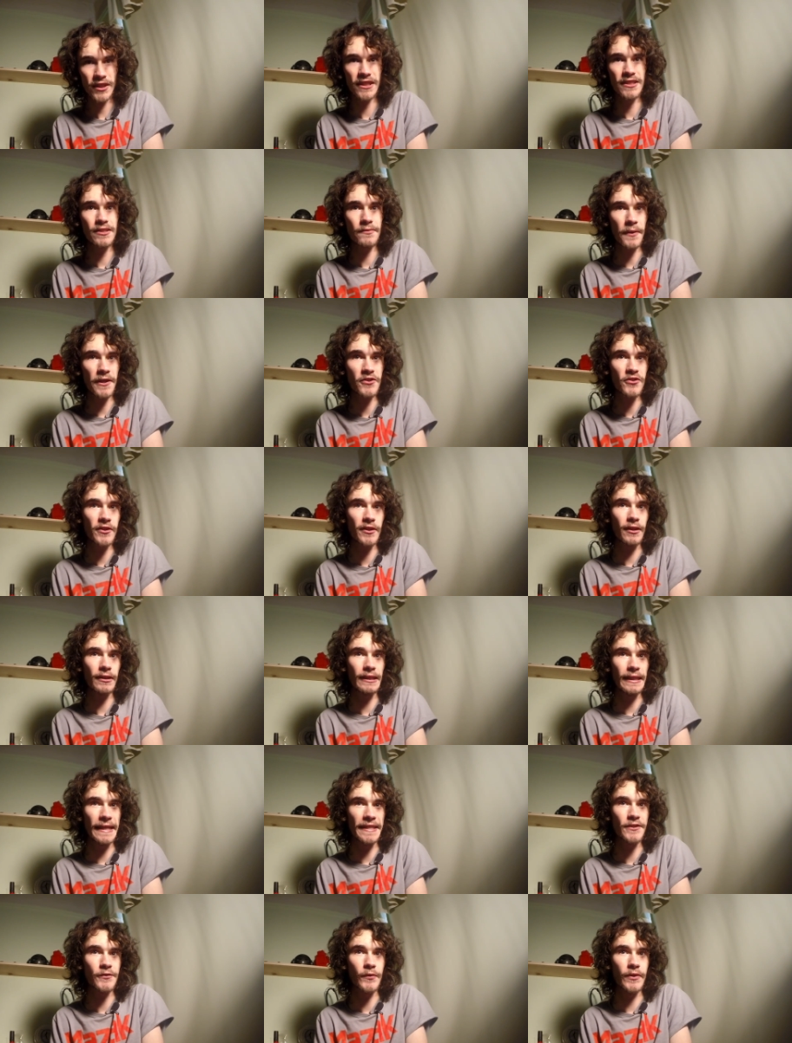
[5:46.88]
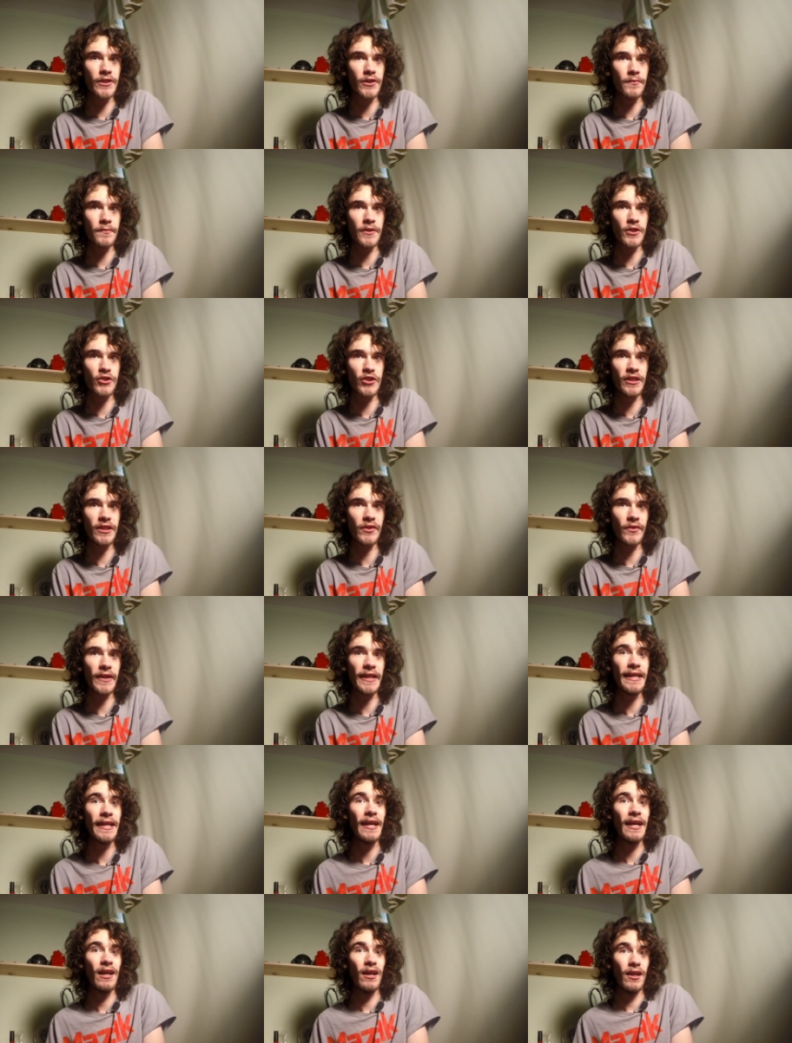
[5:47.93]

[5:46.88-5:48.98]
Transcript: especially on less rigid machinery,